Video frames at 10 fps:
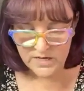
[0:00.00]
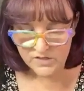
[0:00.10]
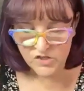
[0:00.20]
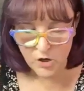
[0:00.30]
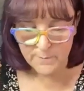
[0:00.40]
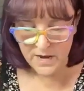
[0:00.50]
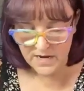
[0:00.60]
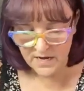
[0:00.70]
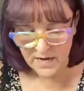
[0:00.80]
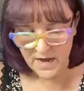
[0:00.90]
start
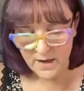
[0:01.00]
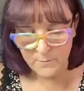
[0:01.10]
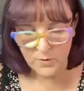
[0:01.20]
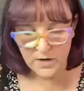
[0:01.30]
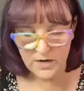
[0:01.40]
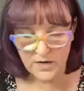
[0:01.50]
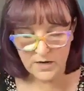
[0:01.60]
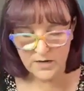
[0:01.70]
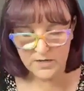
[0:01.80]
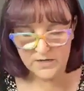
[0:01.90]
making it and bringing
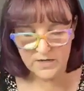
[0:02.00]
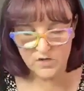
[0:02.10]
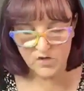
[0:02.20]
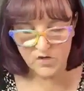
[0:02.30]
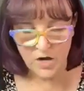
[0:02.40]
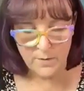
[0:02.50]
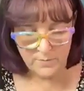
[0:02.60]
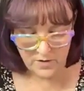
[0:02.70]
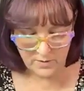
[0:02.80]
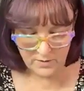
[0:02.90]
it into the shop.
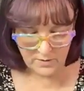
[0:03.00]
